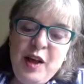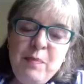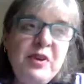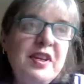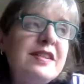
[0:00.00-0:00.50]

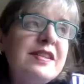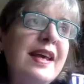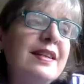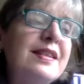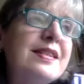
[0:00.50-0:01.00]
But
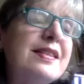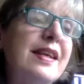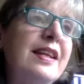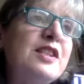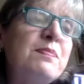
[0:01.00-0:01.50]

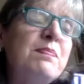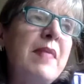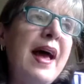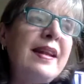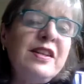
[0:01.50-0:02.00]
it's
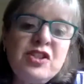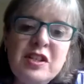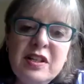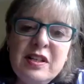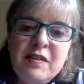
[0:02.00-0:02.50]
managed
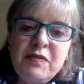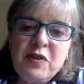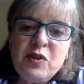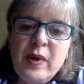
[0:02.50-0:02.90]
in a different way.